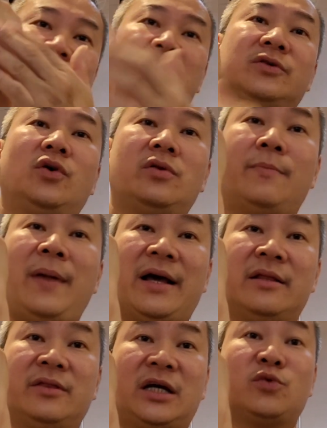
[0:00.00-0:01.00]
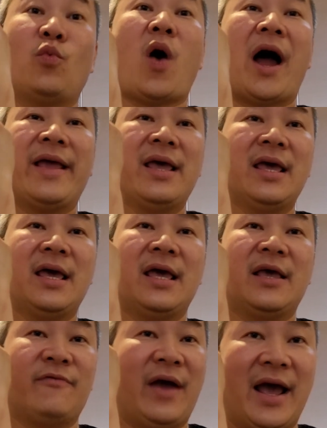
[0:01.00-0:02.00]
So the back and touch, why?
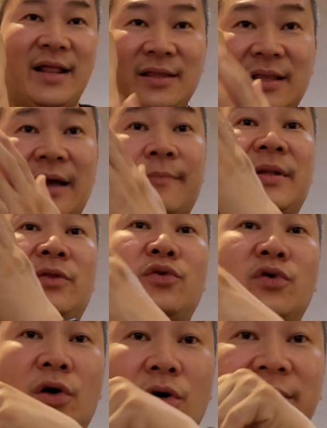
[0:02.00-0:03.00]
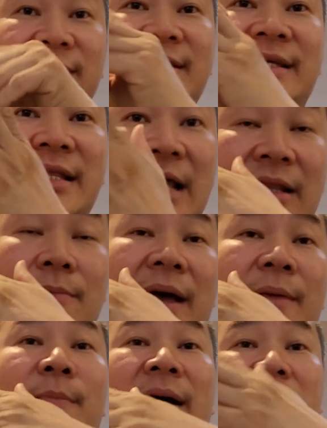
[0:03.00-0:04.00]
If anything happen to your skin at the
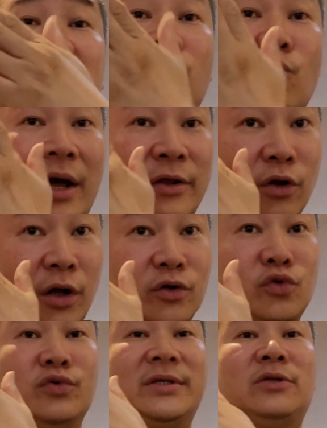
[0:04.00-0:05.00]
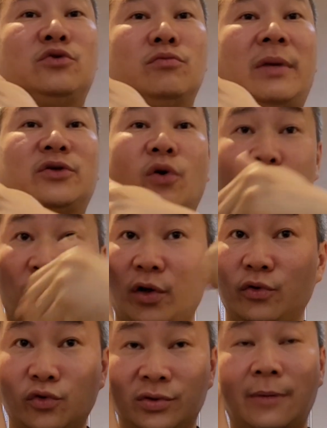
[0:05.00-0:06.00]
back, but we are not using too much or
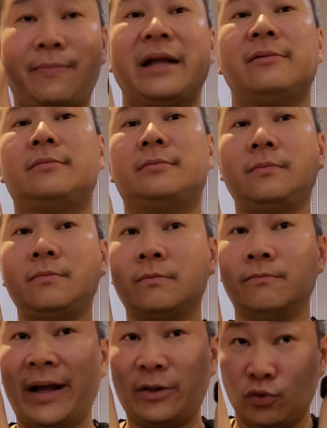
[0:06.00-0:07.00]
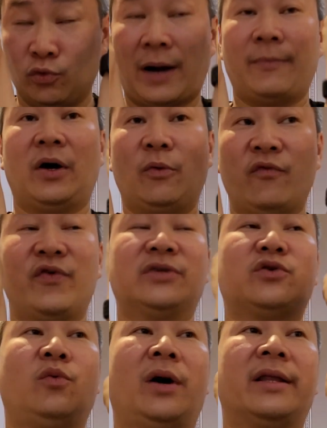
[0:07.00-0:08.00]
not using back to rub our
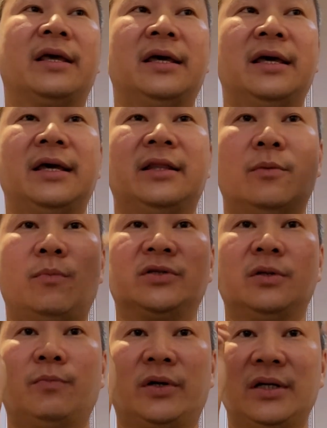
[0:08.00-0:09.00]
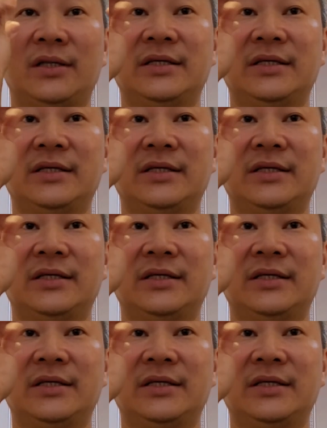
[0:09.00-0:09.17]
face or what, the most important